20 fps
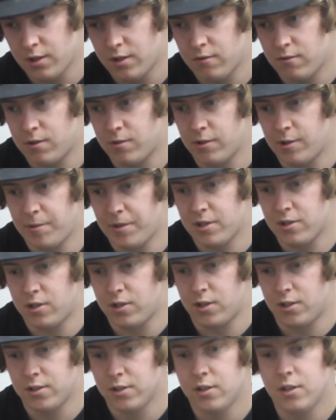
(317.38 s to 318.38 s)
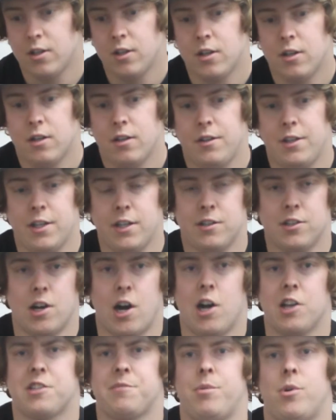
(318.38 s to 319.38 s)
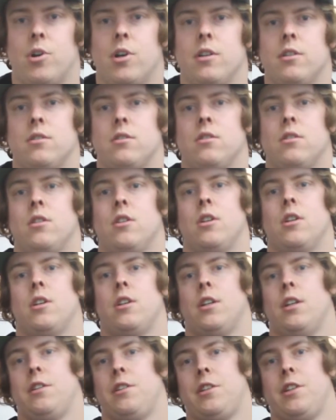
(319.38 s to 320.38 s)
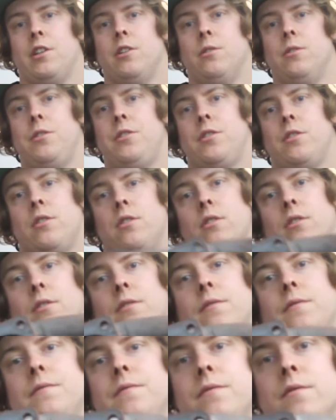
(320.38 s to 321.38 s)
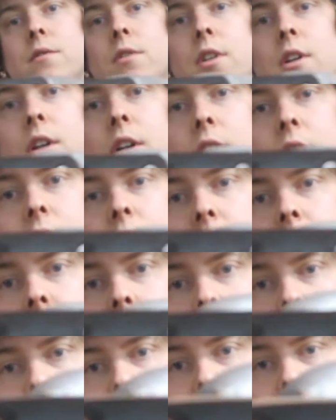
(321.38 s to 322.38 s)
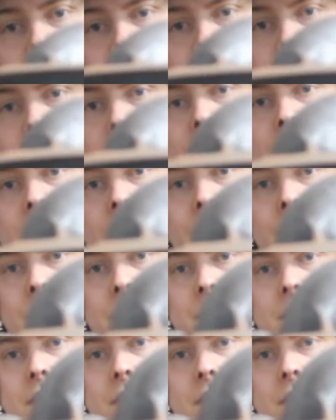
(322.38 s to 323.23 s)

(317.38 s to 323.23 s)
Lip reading: what would it be called? The exhaust port is huge, and even if you